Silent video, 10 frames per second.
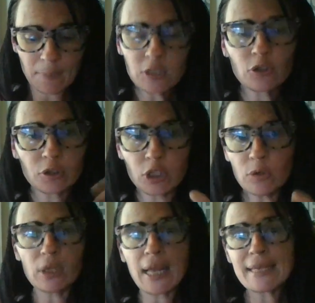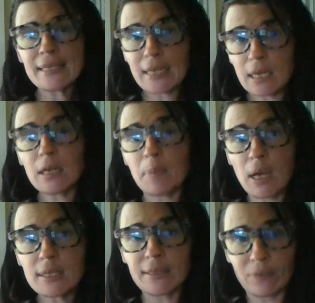But you're utilizing in a
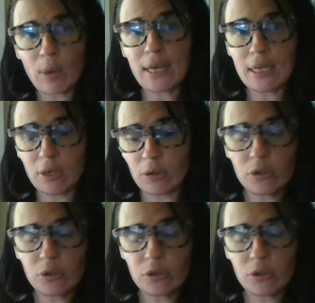positive way here.